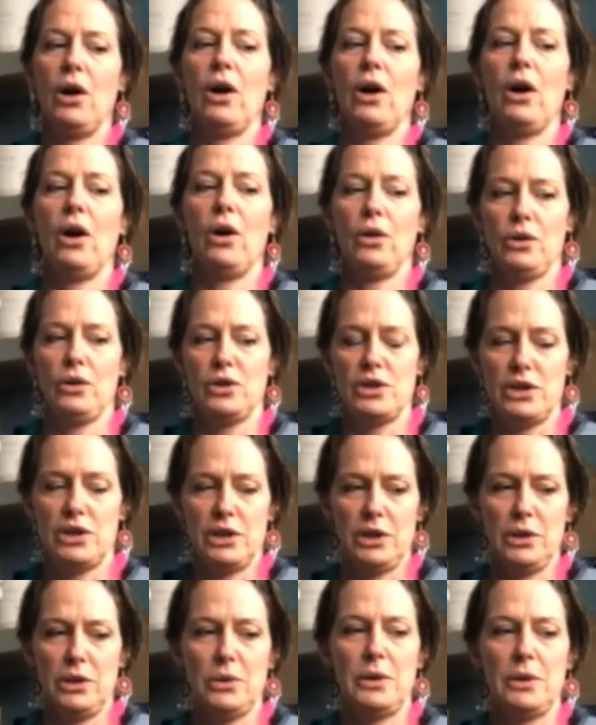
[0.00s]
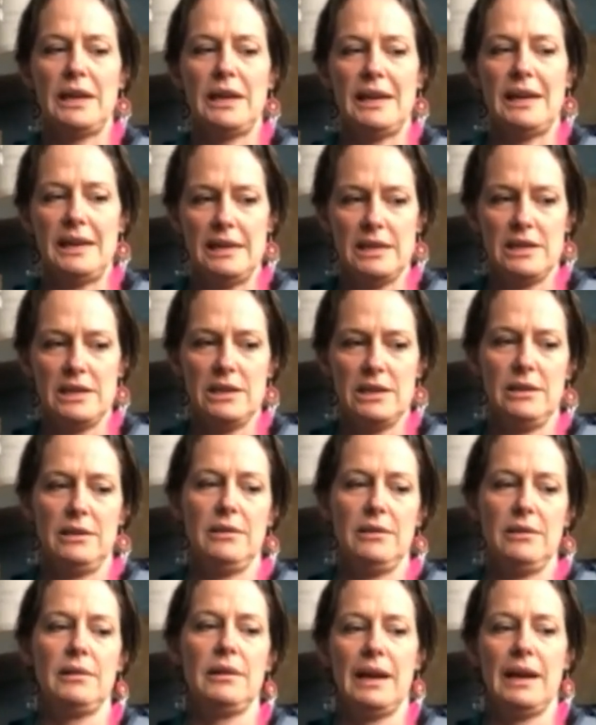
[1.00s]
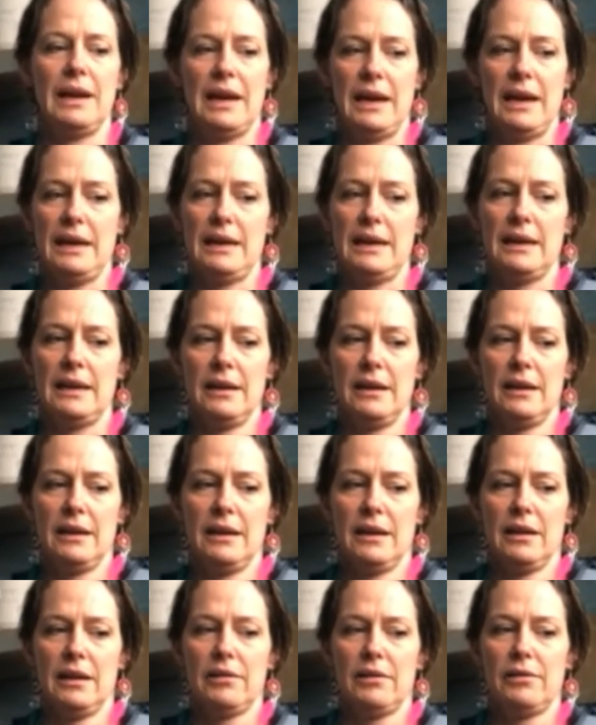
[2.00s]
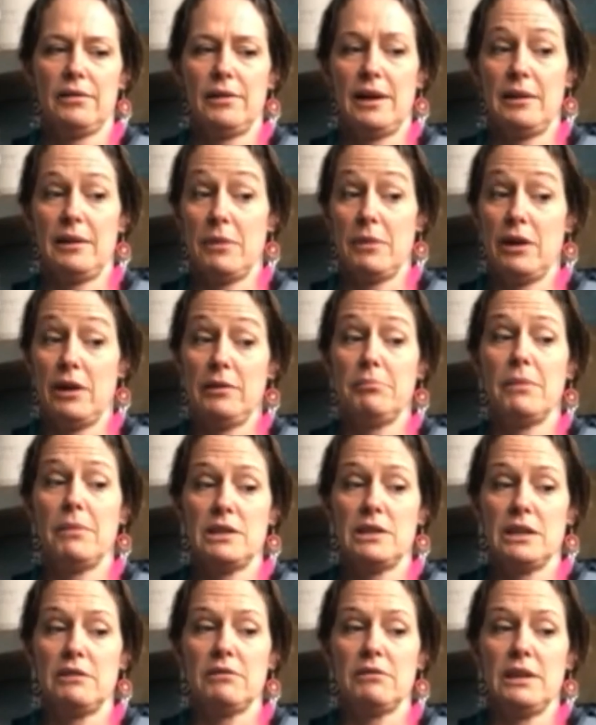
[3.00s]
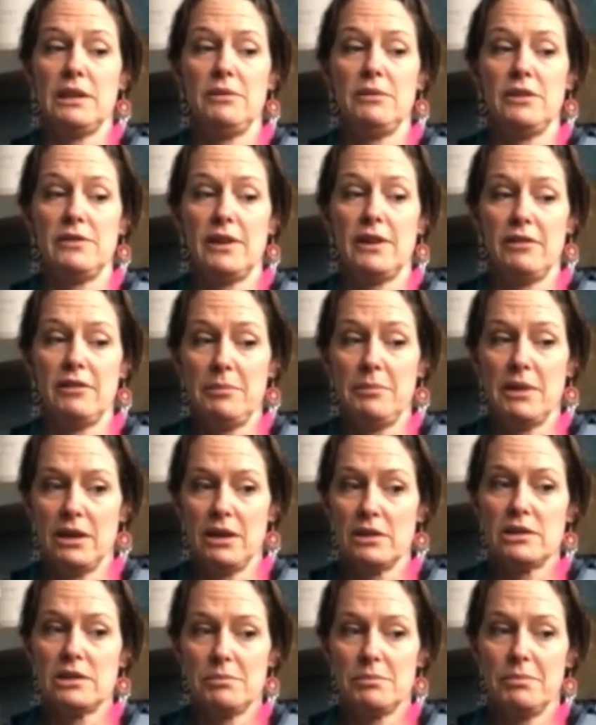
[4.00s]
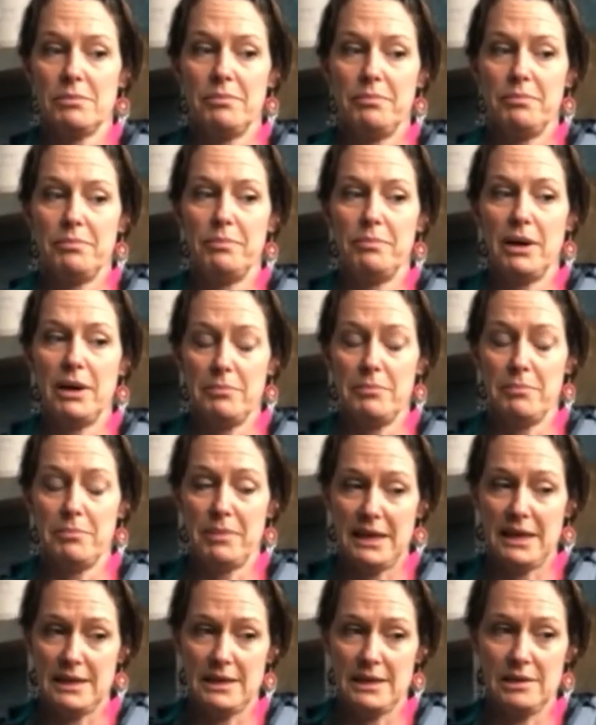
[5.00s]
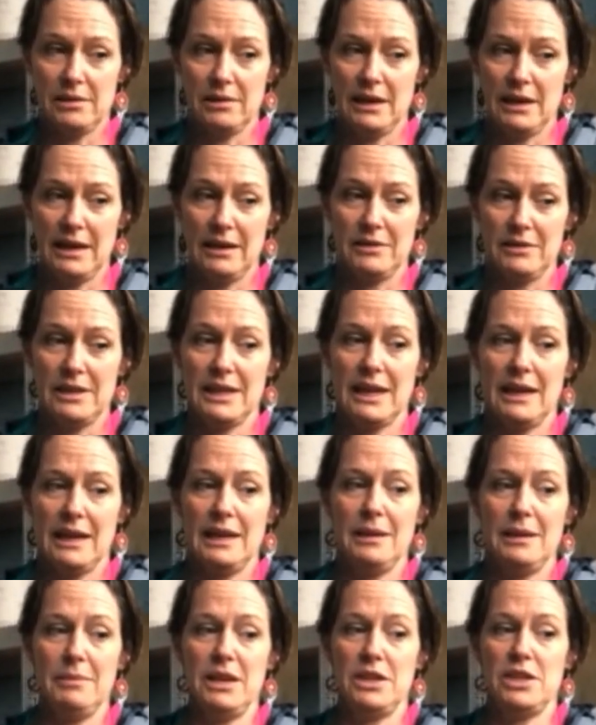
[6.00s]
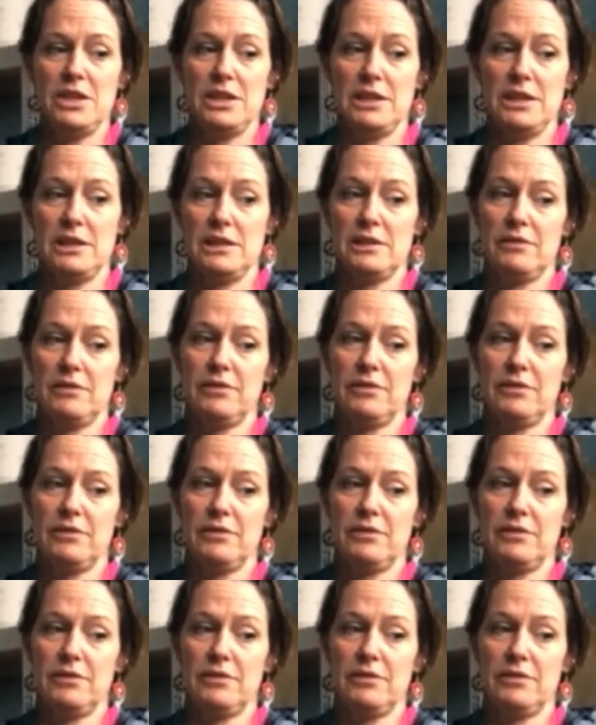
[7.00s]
into clay. Throughout my degree was very much based on how to get images